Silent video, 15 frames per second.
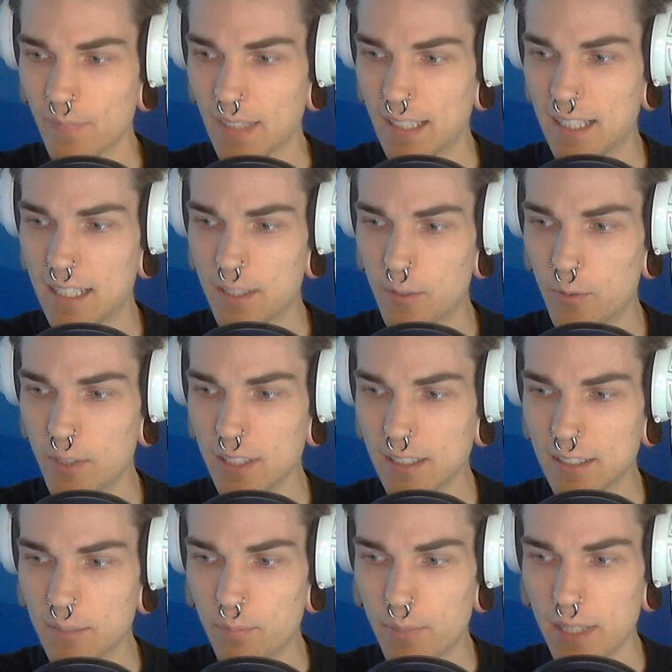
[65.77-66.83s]
It
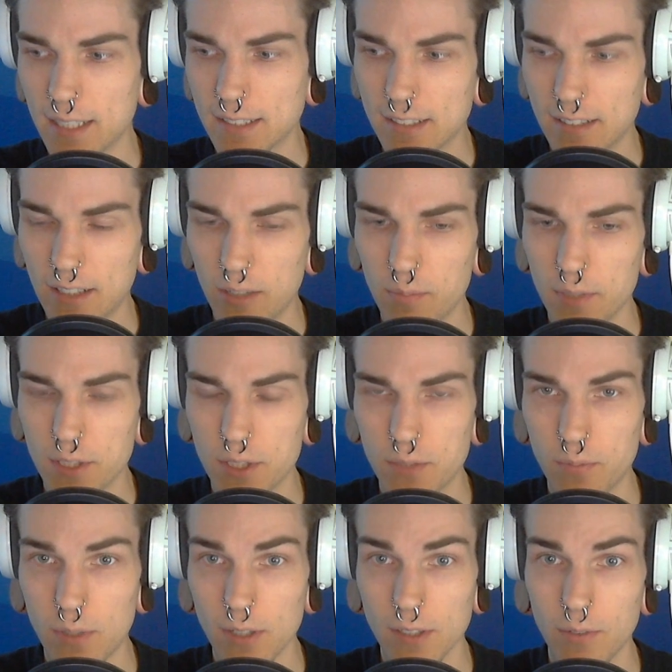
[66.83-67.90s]
really depends on how much
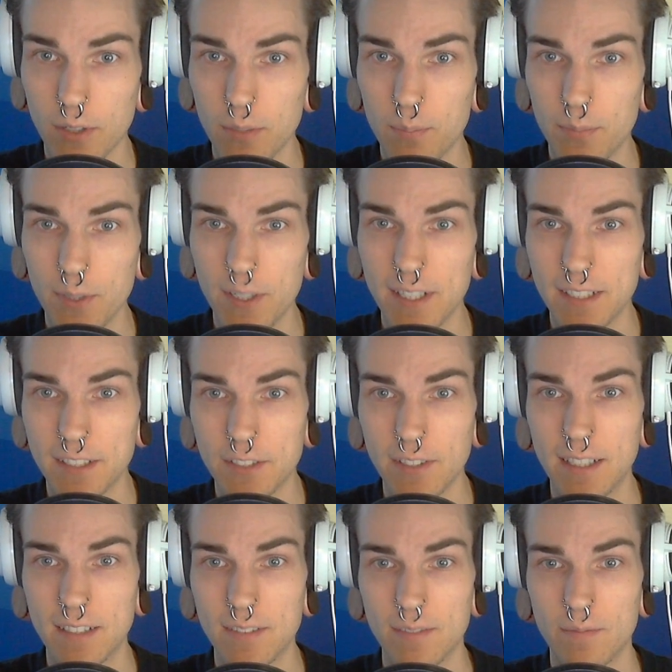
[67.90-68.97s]
work you want to put into it.
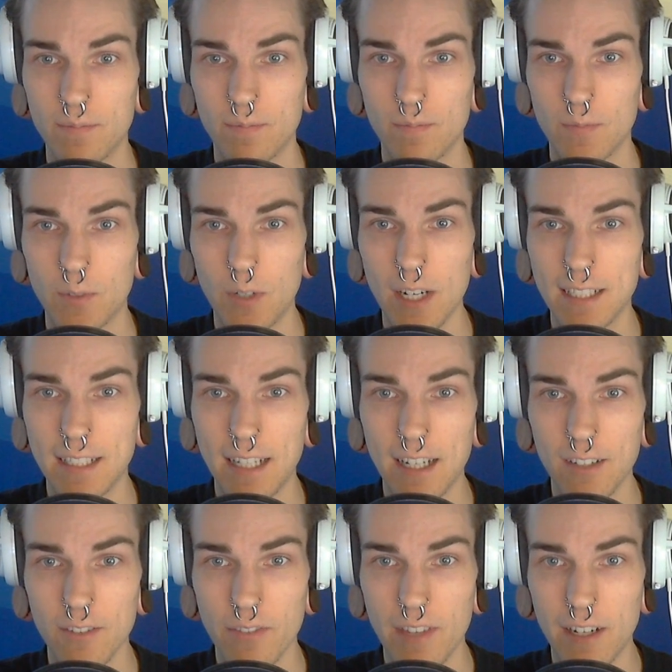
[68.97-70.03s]
Right
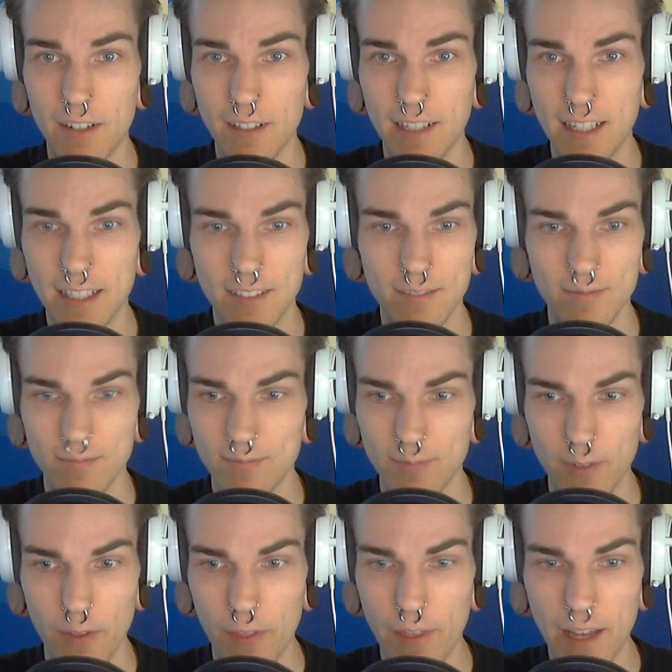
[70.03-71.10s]
now there are like
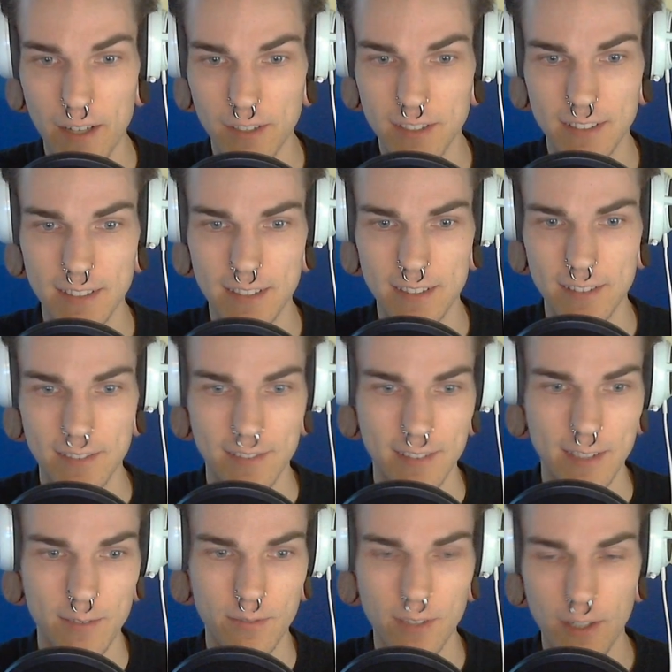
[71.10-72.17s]
thousands,
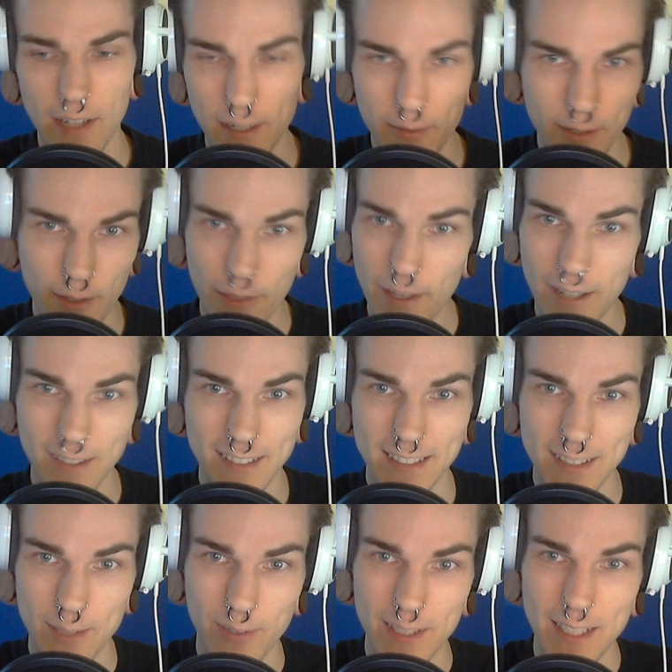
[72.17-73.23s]
if not thousands
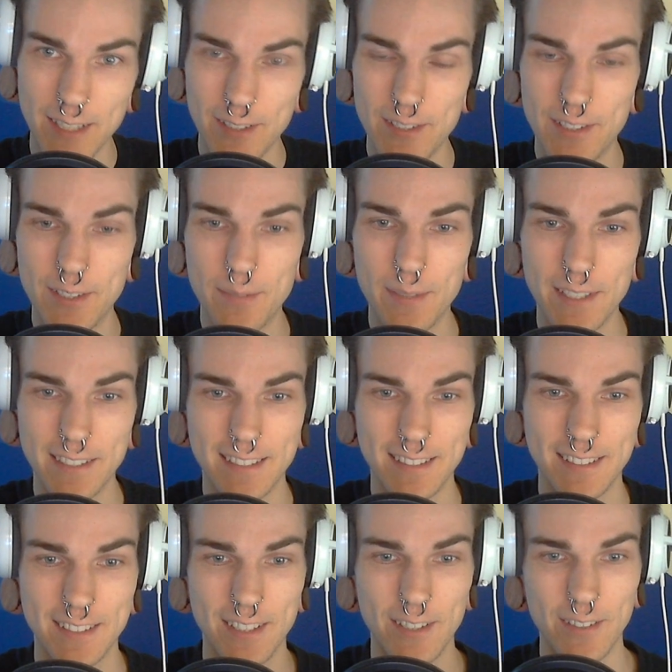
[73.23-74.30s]
of league YouTubers,
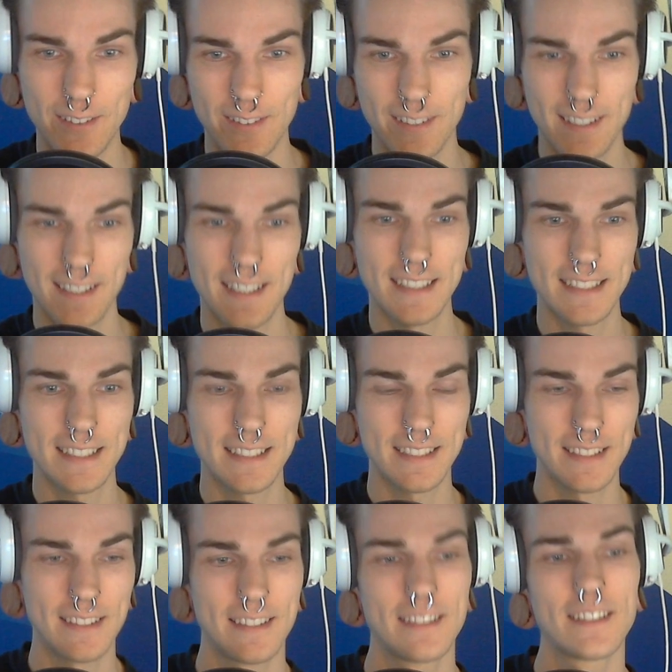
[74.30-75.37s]
so it's
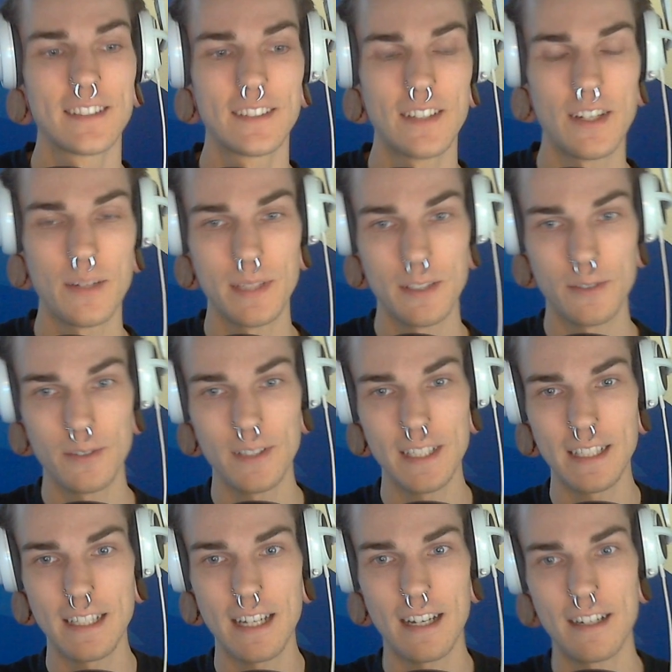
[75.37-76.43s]
gonna be
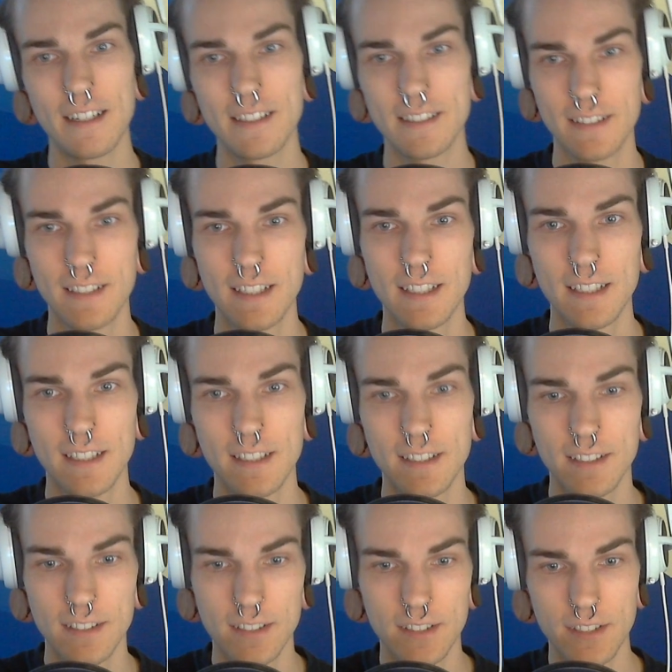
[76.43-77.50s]
really hard
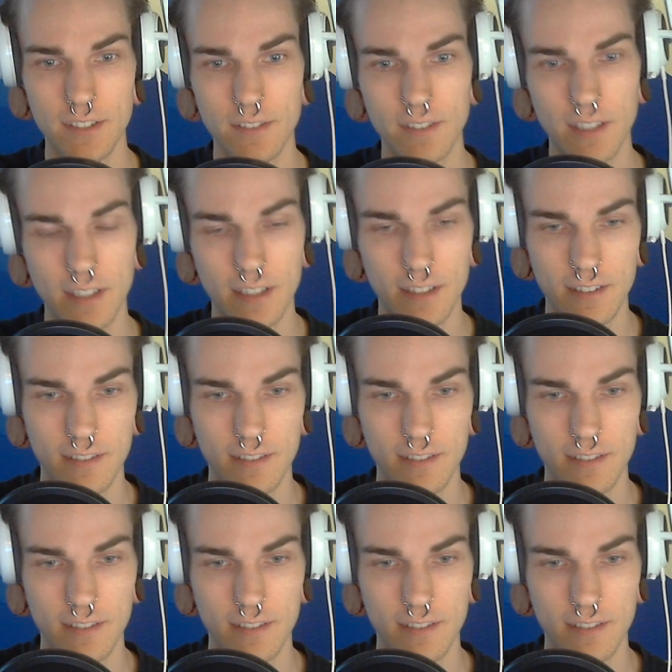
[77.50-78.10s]
to